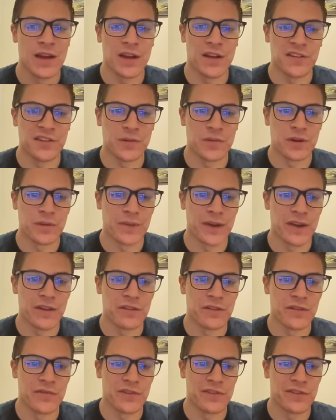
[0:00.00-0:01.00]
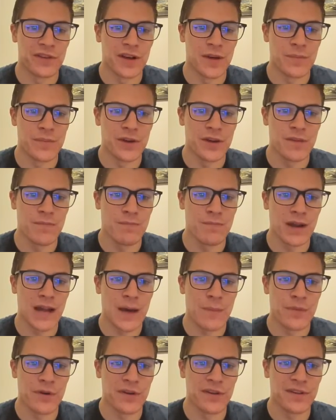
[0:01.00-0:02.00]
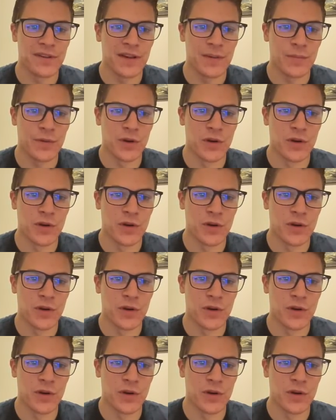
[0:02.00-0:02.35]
Also bring my other infantry up here, ploppers,